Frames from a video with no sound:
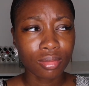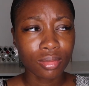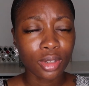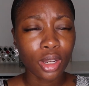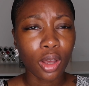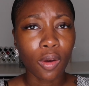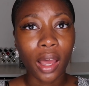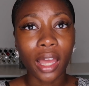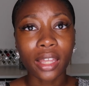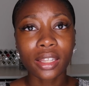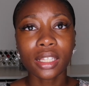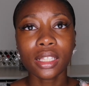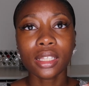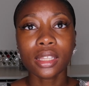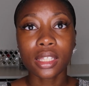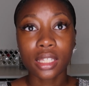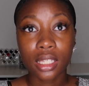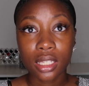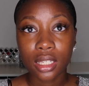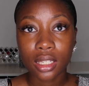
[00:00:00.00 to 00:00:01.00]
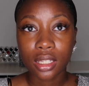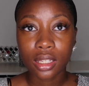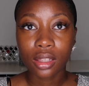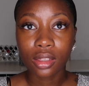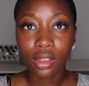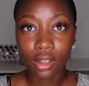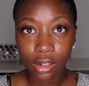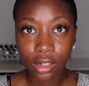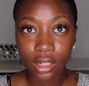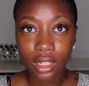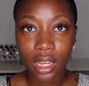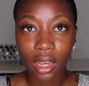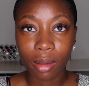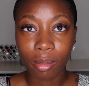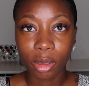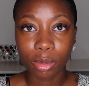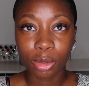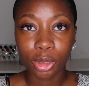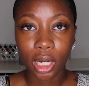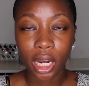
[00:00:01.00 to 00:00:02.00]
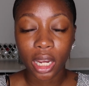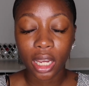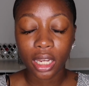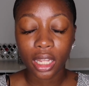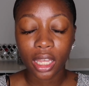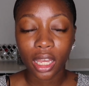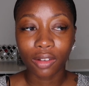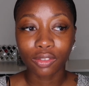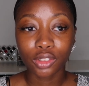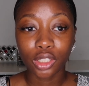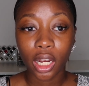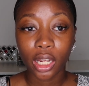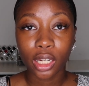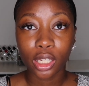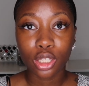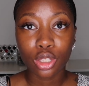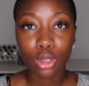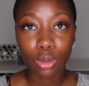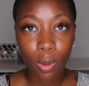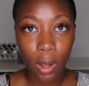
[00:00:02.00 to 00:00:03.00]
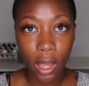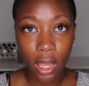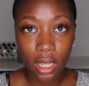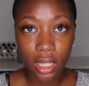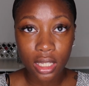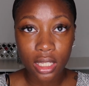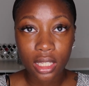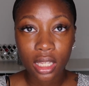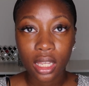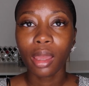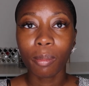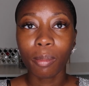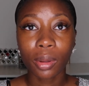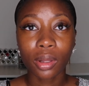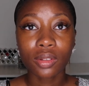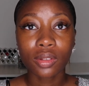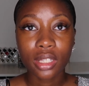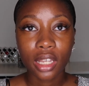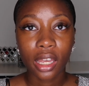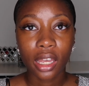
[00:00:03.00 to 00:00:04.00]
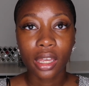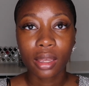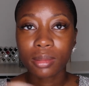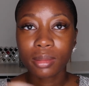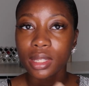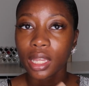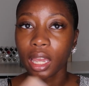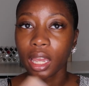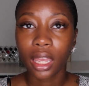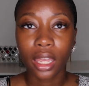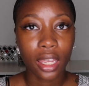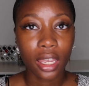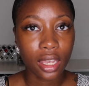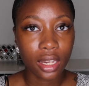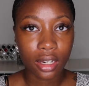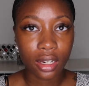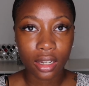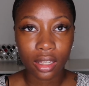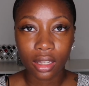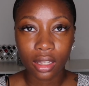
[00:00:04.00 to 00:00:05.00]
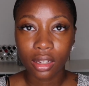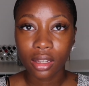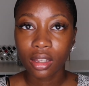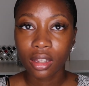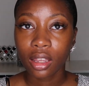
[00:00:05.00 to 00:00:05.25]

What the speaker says: No, I think this is the 3rd time I'm trying it. I've tried it twice, and both times I hated it.